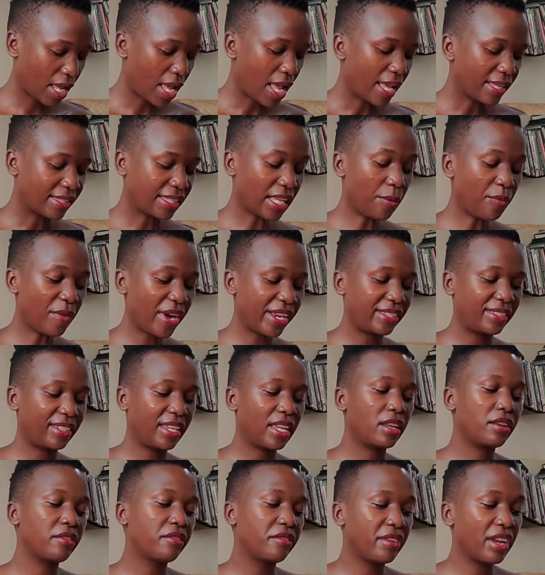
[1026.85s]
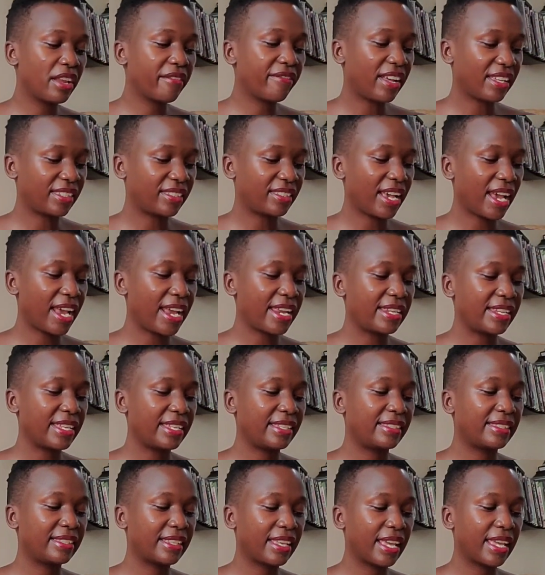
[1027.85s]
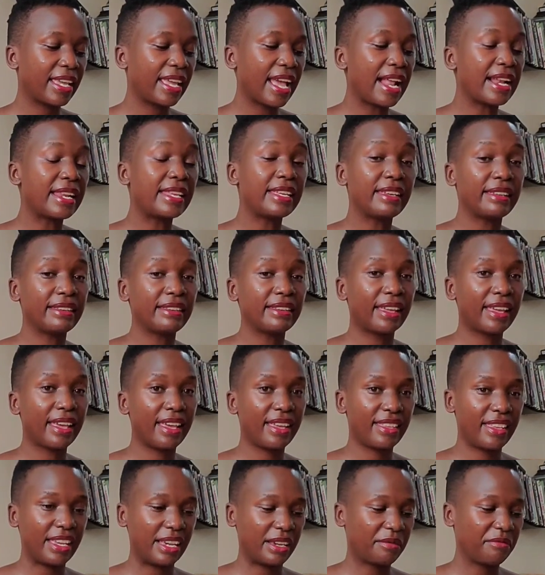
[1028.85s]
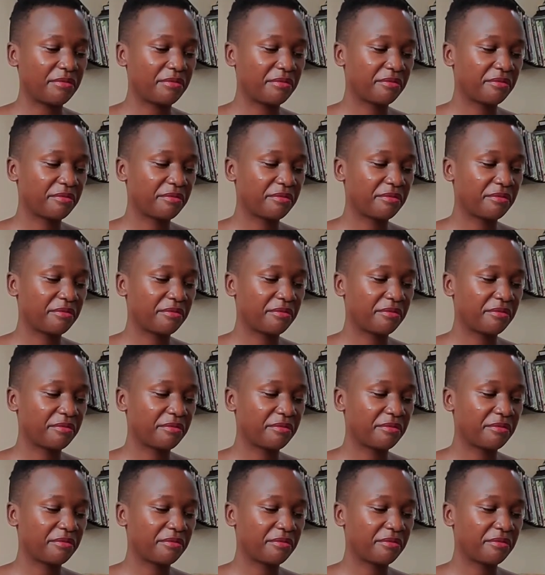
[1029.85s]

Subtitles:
Someone said Riverside is Kigali in Kenya.